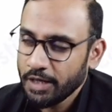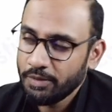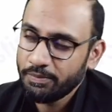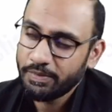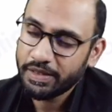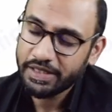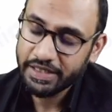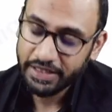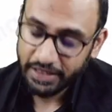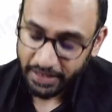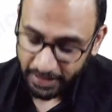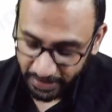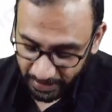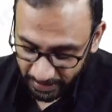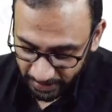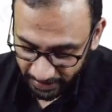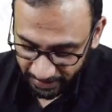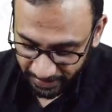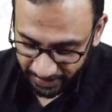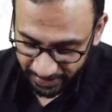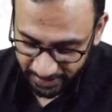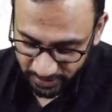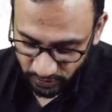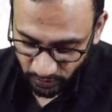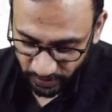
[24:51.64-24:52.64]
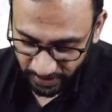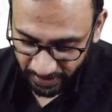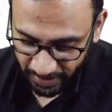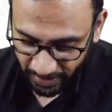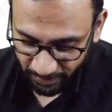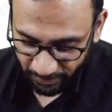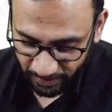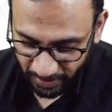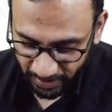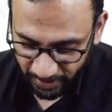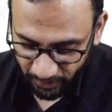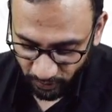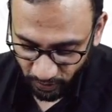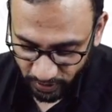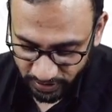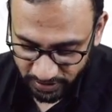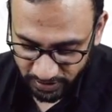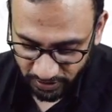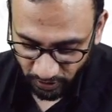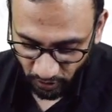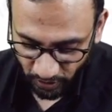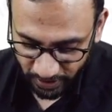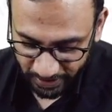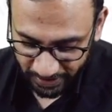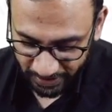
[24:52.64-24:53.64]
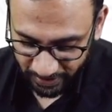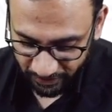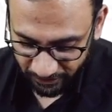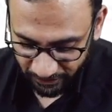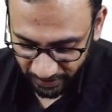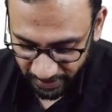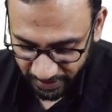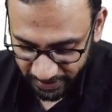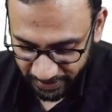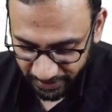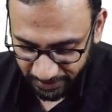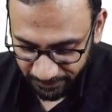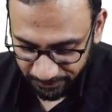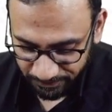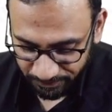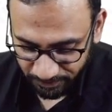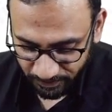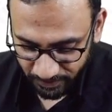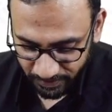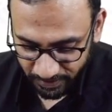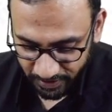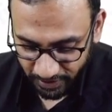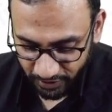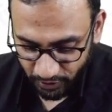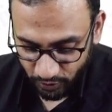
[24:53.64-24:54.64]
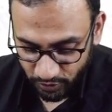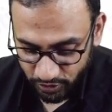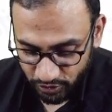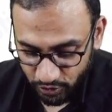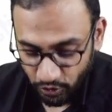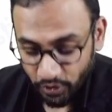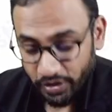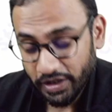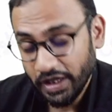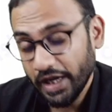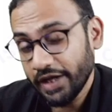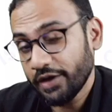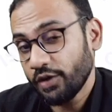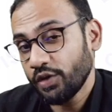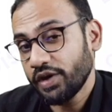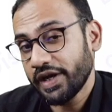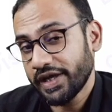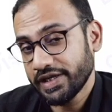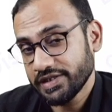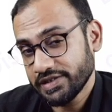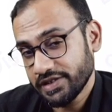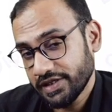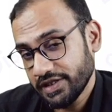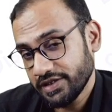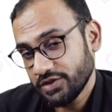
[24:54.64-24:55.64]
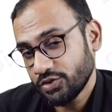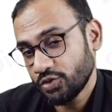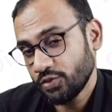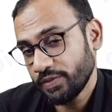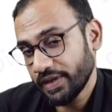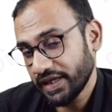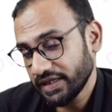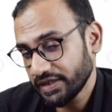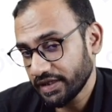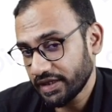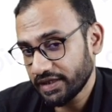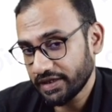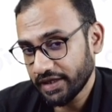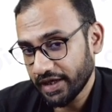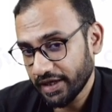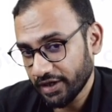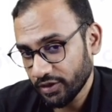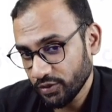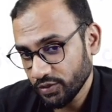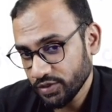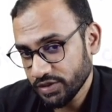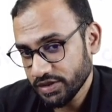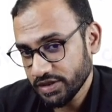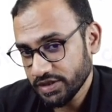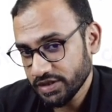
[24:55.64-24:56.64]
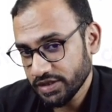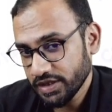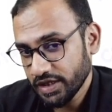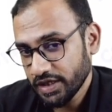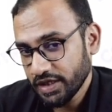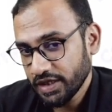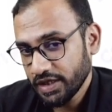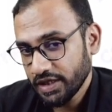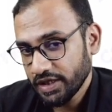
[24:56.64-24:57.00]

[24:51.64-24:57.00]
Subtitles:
But in early days where MRI was not invented, they used to rely on X-rays to make that diagnosis.